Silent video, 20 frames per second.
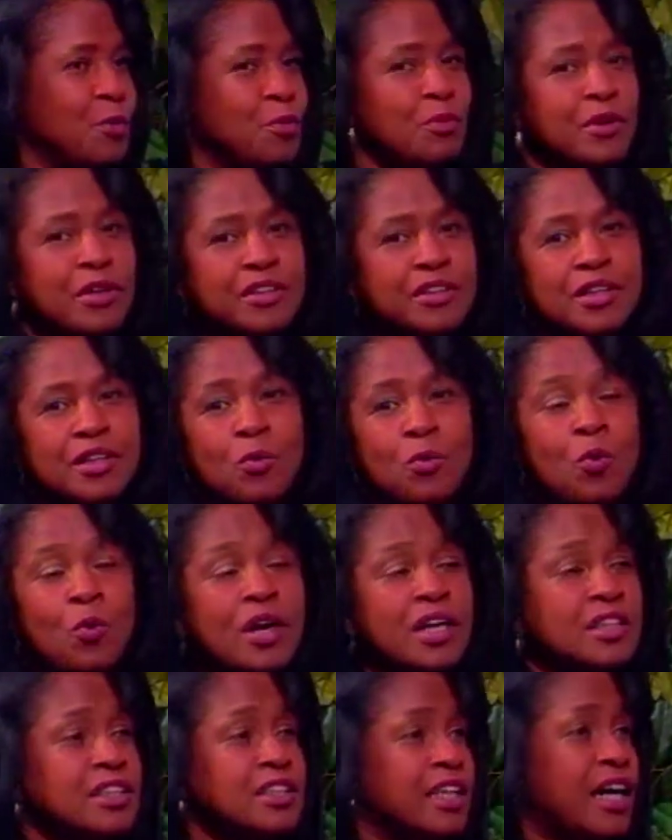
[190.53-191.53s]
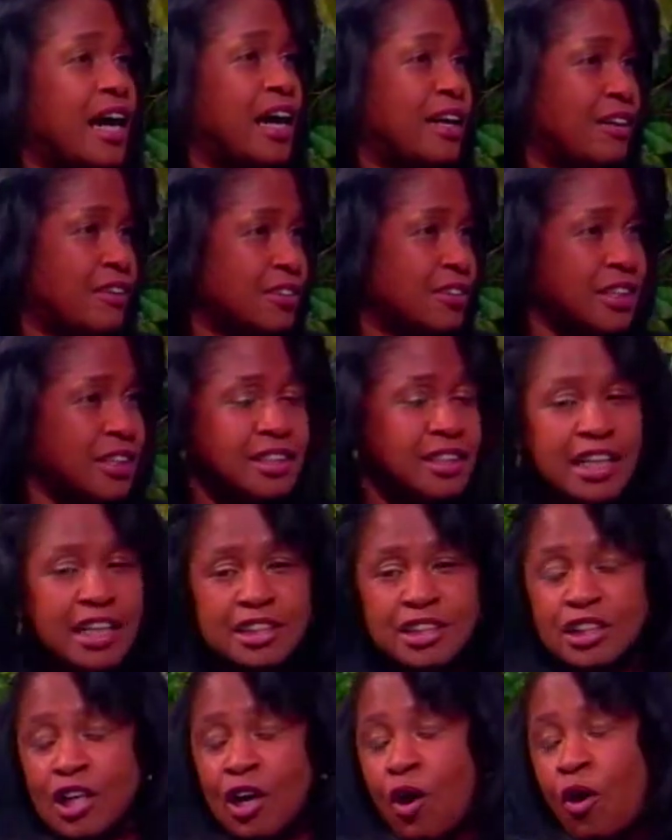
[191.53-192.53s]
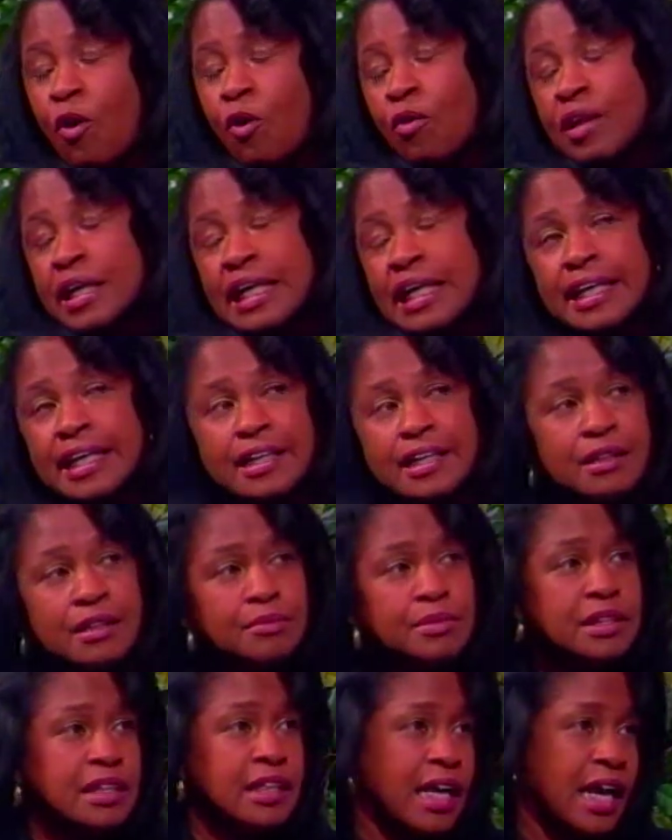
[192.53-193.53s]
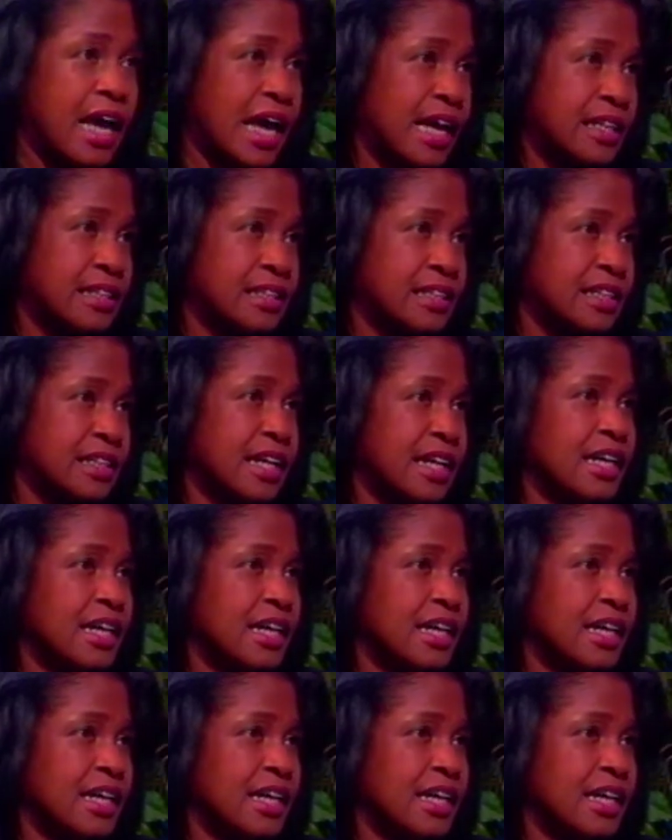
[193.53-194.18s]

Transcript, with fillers: With one child, and that's the only income she has.